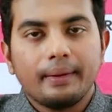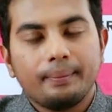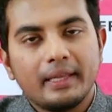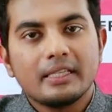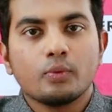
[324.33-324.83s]

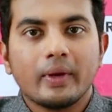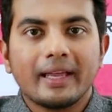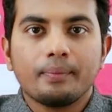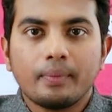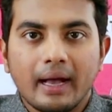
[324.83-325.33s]
Please wear
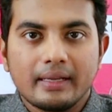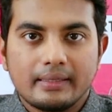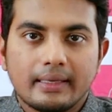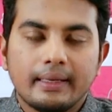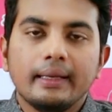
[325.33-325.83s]
a
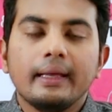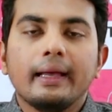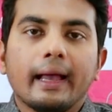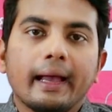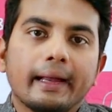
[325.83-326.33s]
mask,
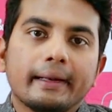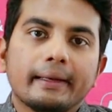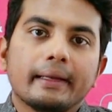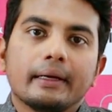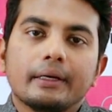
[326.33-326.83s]
and